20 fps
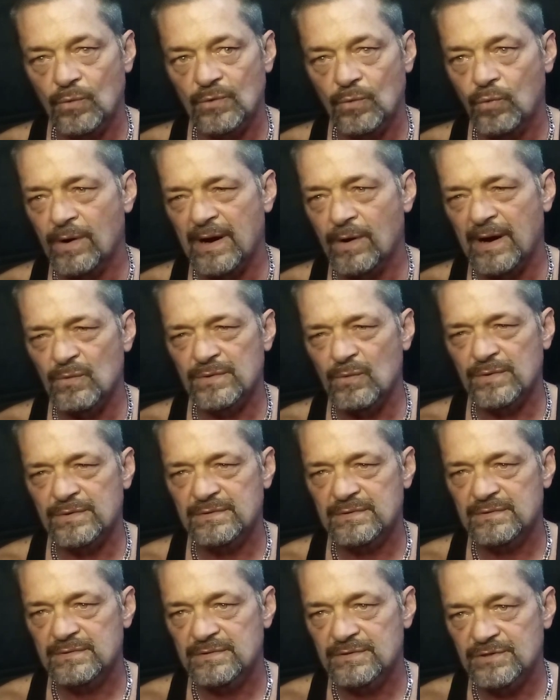to where I
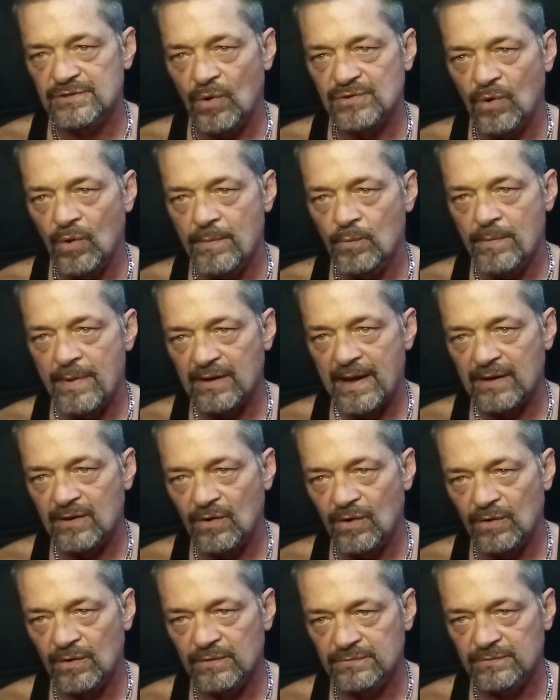would just hold
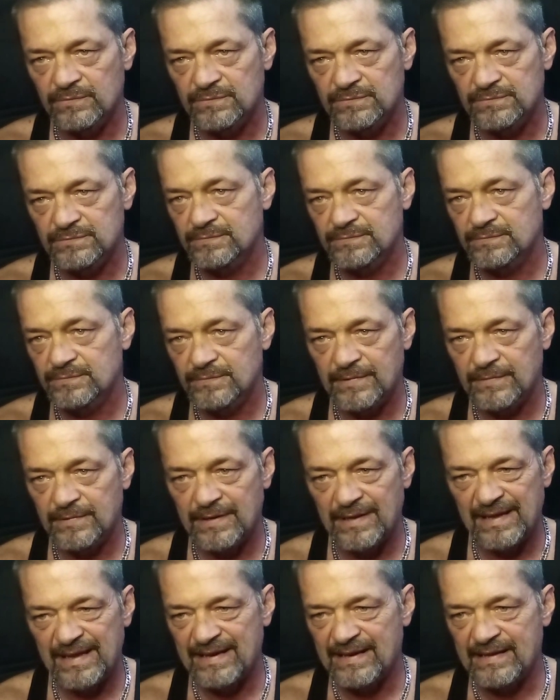back all
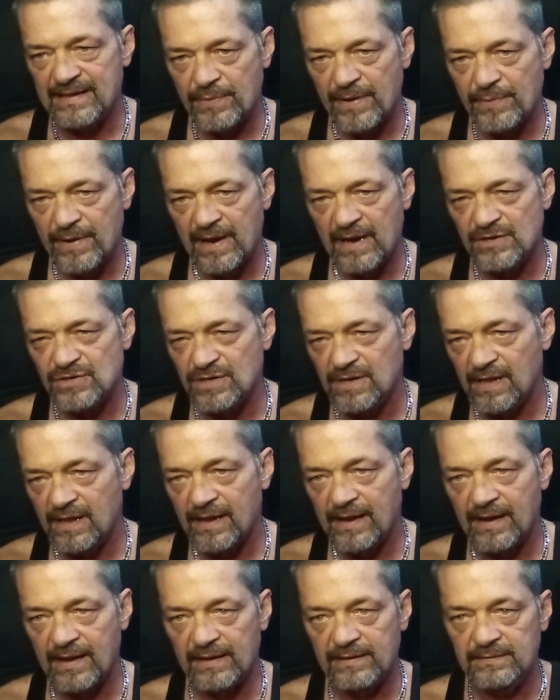any compassion
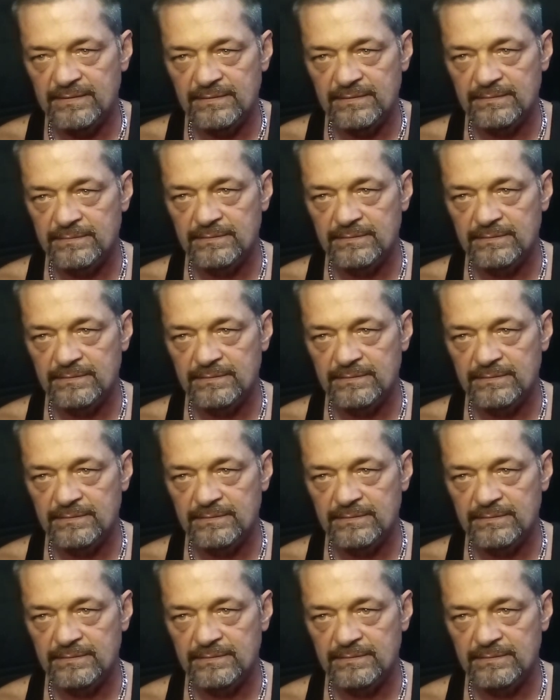I had